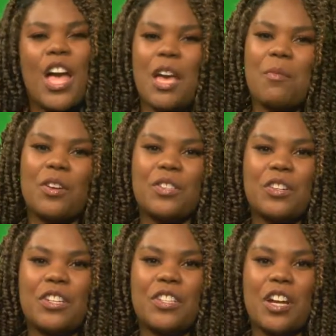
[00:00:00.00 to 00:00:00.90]
and we're also going
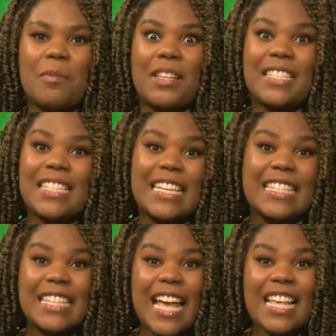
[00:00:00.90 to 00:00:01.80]
to talk about
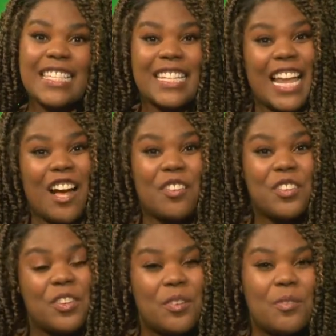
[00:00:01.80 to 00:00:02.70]
CSS and how
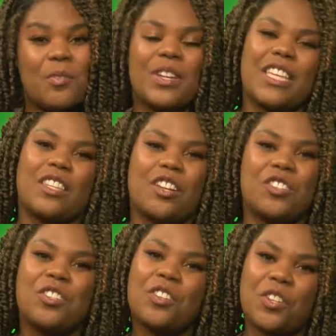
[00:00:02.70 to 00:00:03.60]
you can
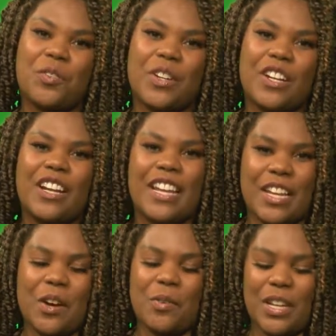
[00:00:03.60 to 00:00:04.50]
launch your career in
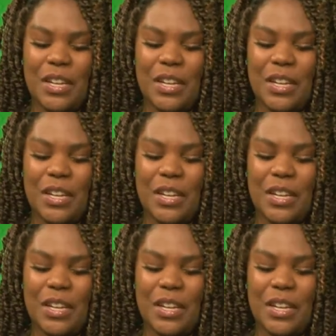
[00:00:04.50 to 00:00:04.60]
coding.